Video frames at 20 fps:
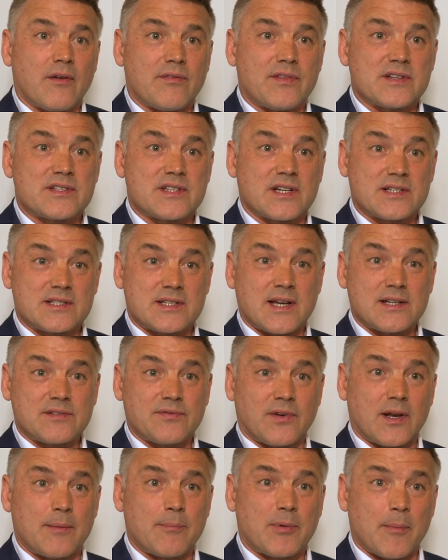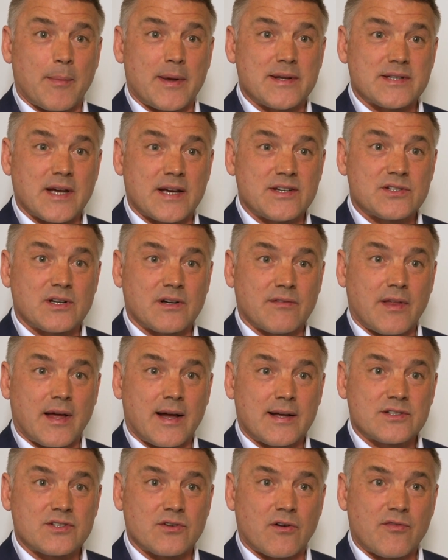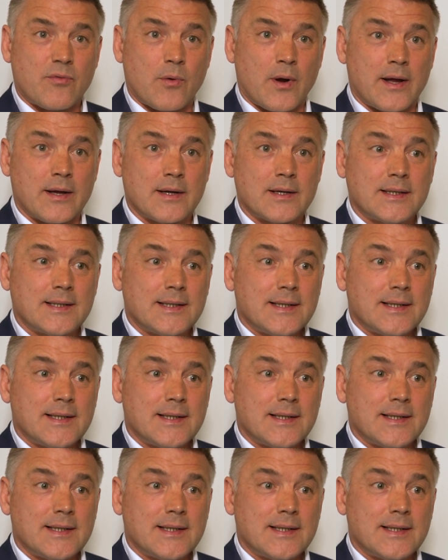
of the successful implementation of that software.